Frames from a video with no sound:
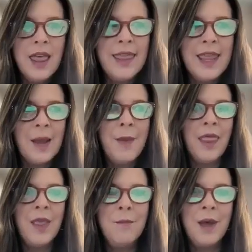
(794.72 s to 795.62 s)
Think
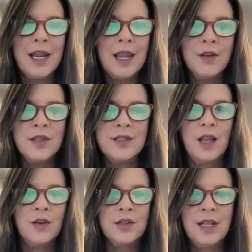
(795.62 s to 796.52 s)
about the money those
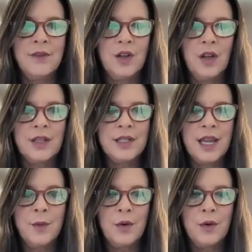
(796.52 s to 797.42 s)
sellers left on the
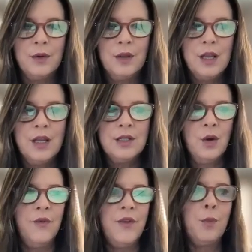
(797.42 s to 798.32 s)
table.
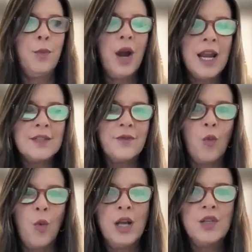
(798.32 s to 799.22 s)
So if it appraised
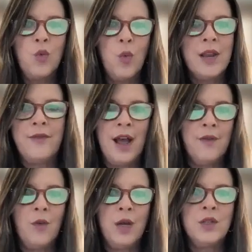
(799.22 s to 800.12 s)
for
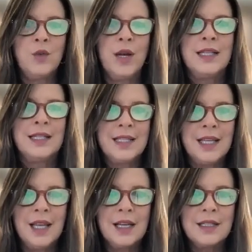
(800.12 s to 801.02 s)
125 or
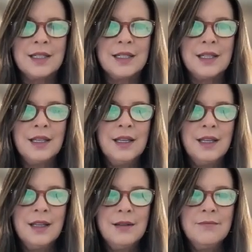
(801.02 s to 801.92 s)
126,
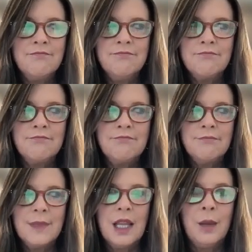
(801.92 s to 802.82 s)

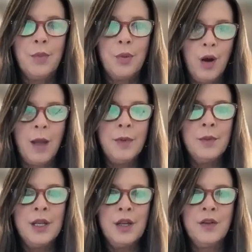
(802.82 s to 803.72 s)
it
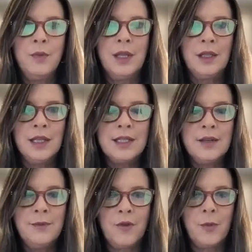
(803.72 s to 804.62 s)
probably could have been
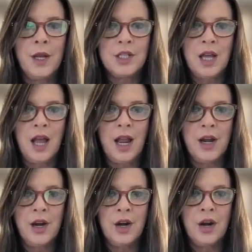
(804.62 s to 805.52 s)
listed for much
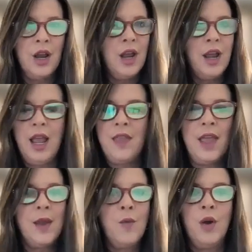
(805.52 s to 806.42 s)
higher, and
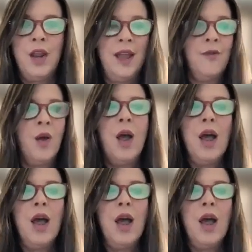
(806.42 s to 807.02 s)
they would have